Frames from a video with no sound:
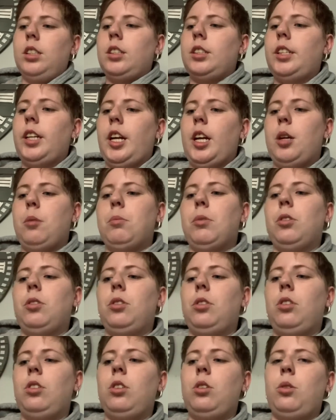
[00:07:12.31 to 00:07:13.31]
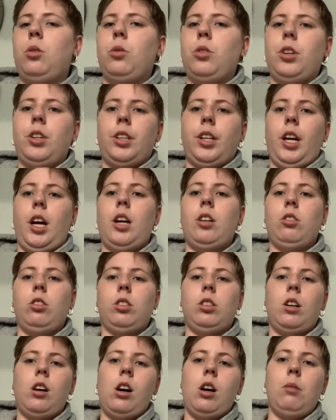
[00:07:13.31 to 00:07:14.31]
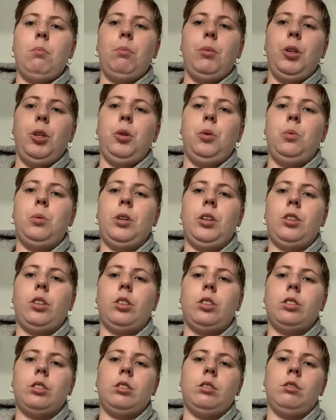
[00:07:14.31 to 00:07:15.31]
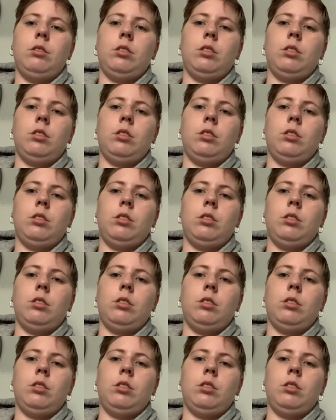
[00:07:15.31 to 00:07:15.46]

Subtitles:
table or a countertop, you will